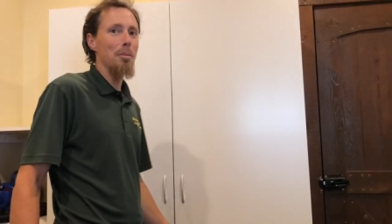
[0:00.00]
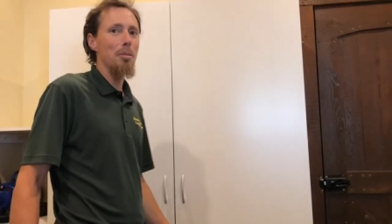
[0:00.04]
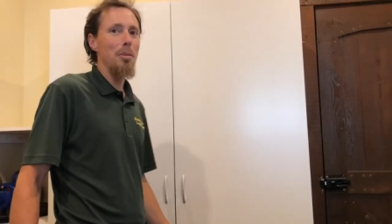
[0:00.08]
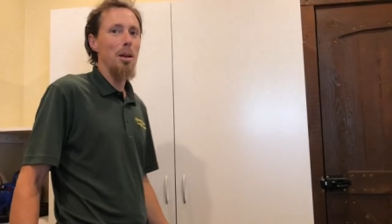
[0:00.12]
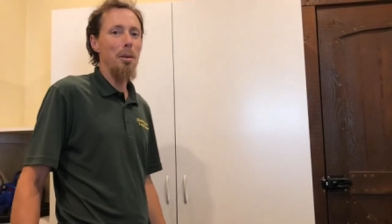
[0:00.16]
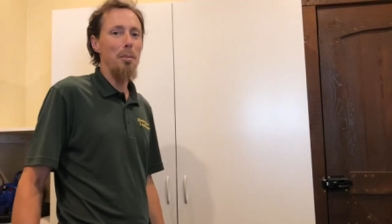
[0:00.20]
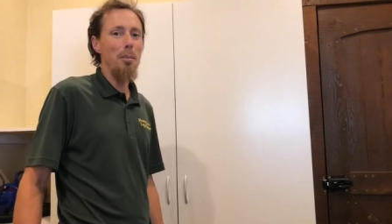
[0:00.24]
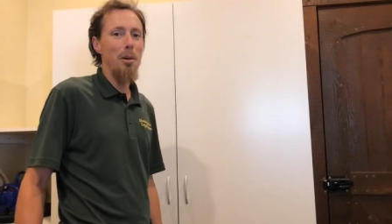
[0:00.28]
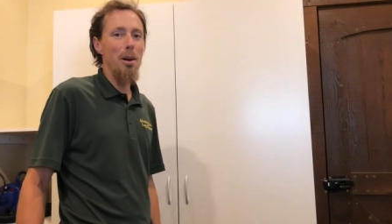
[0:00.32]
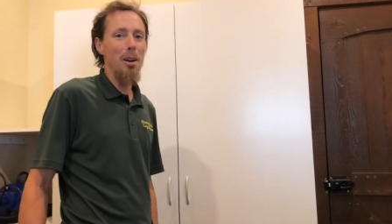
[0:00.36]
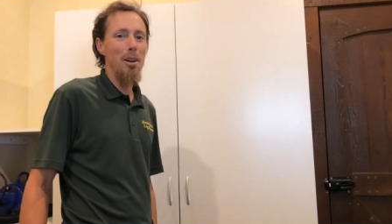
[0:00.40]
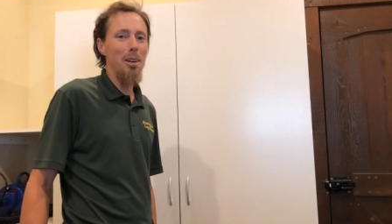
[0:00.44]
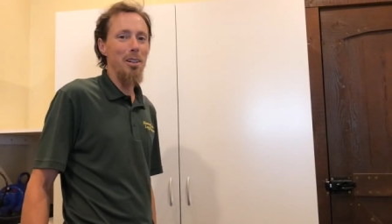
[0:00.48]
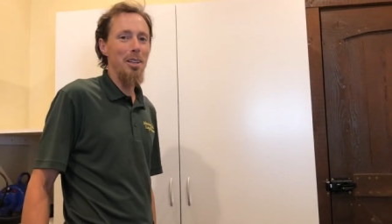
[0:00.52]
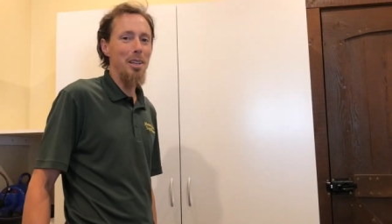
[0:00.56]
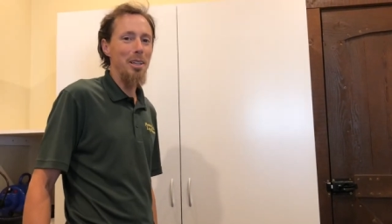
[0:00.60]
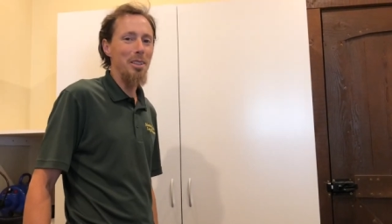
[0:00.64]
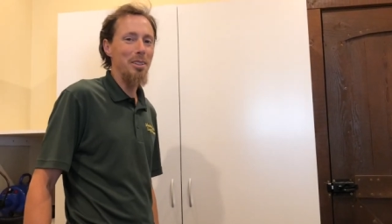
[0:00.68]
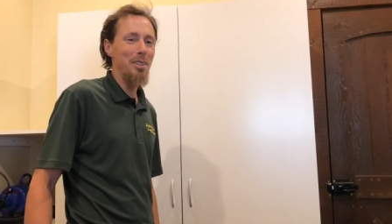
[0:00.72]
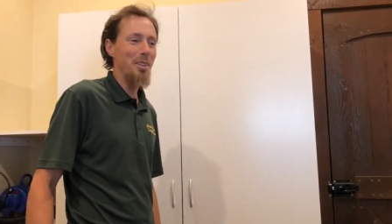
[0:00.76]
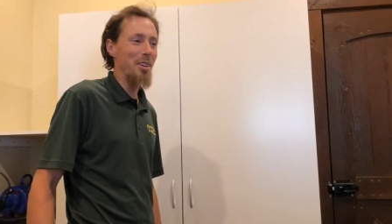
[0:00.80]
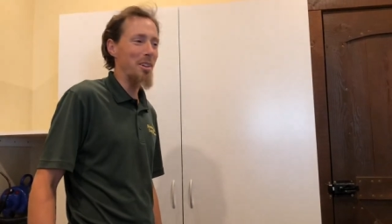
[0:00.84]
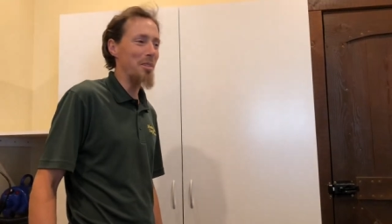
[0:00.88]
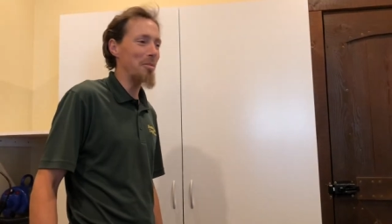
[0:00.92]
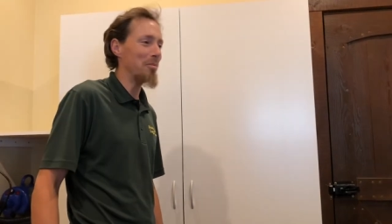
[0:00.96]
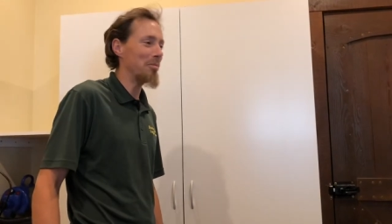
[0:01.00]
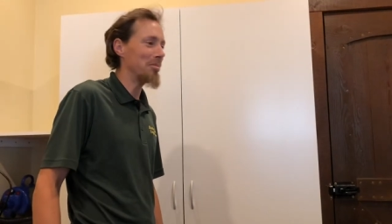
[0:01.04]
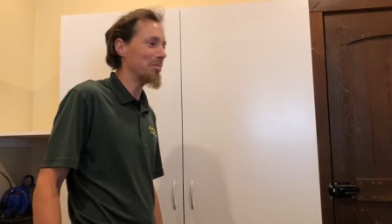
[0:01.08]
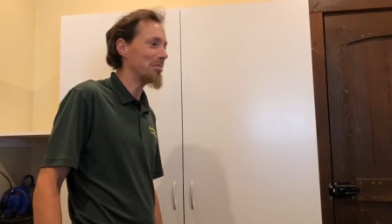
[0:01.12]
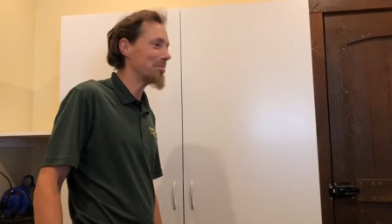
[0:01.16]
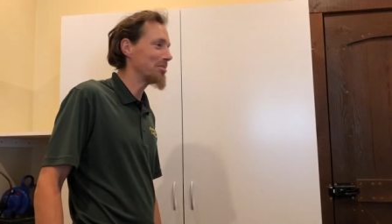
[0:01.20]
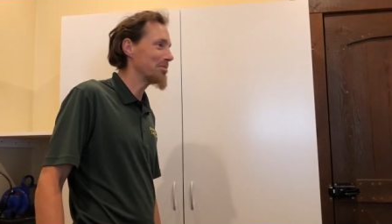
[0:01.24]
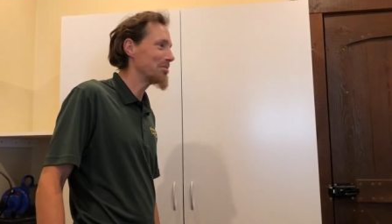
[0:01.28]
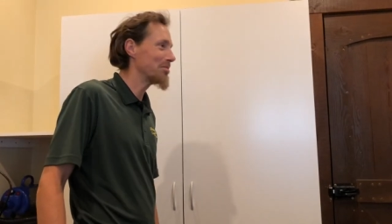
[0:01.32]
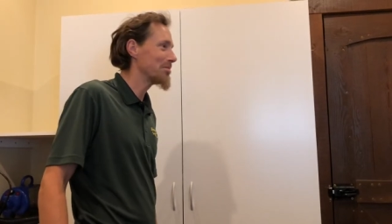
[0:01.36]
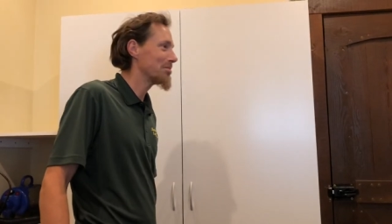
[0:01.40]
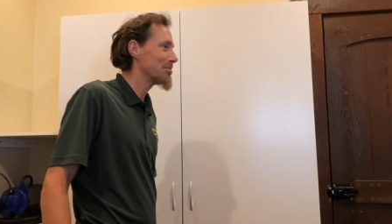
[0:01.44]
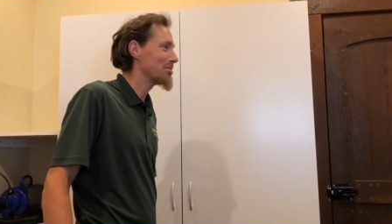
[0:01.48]
my barn heats
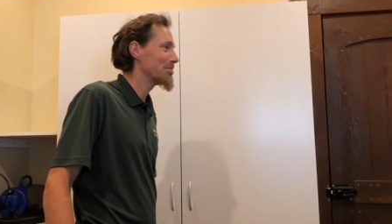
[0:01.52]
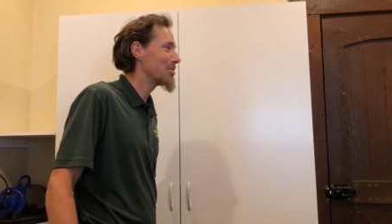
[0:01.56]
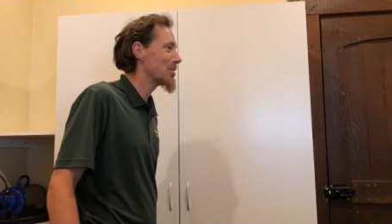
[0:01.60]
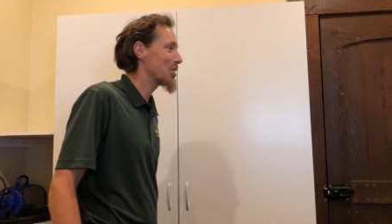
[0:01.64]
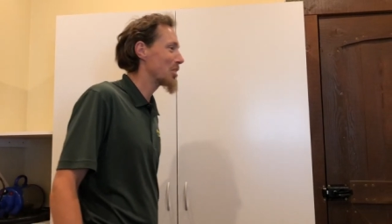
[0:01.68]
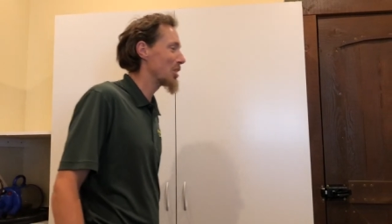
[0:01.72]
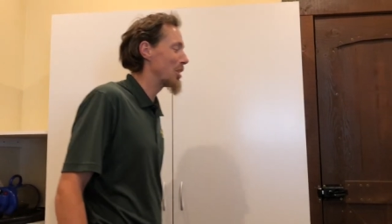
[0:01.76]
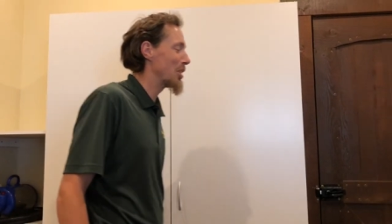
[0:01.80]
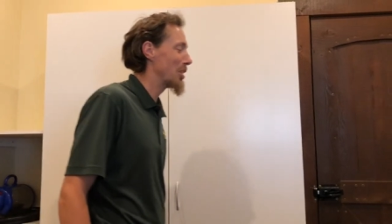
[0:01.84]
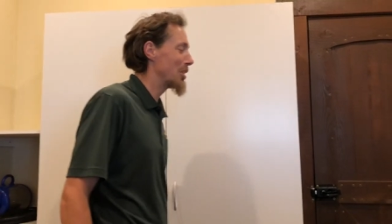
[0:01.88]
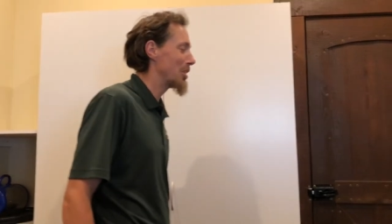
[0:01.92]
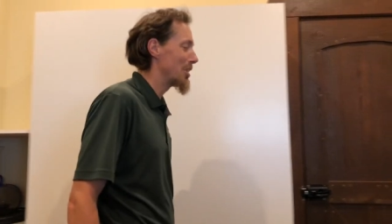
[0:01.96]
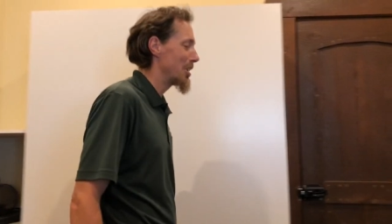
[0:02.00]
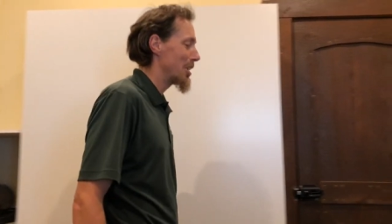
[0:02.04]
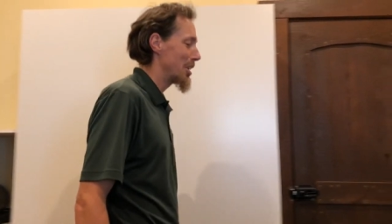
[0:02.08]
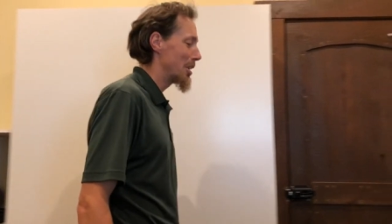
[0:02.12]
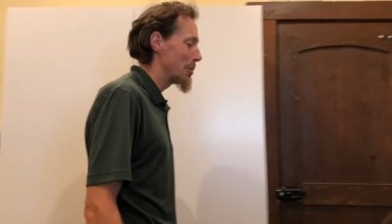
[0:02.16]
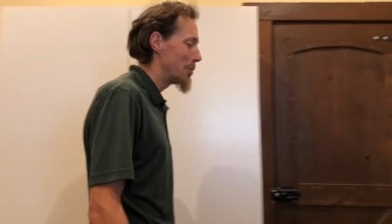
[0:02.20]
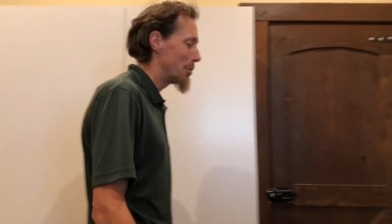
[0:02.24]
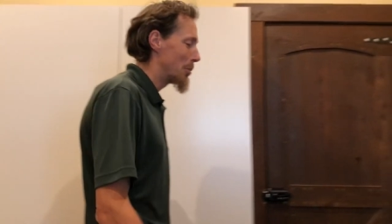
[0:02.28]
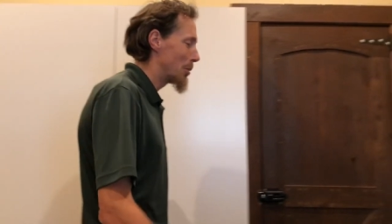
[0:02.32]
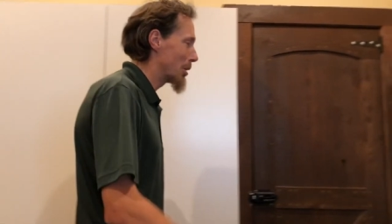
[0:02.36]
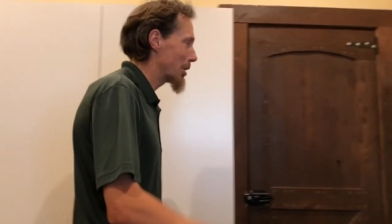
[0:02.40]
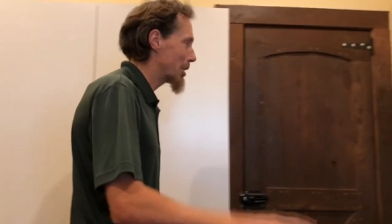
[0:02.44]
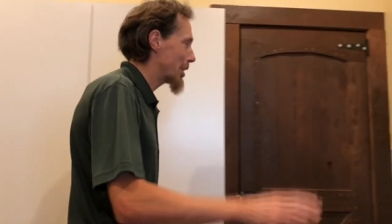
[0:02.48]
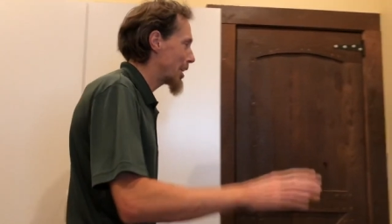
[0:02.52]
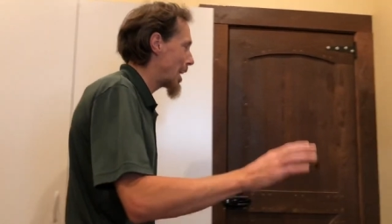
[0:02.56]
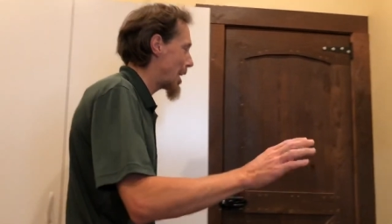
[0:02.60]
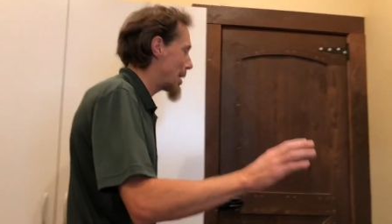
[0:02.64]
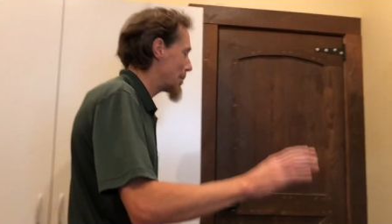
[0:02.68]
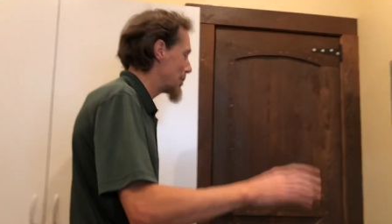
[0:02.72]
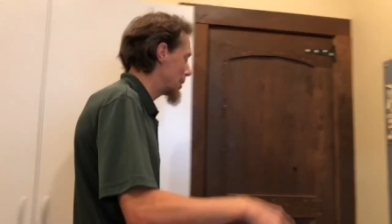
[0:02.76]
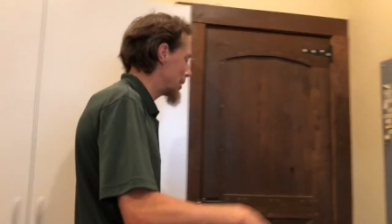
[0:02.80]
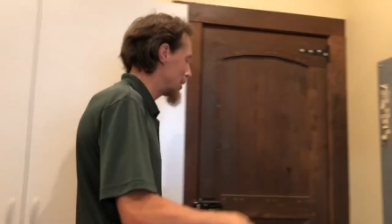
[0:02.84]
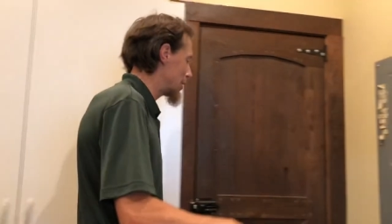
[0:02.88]
up. So more cabinet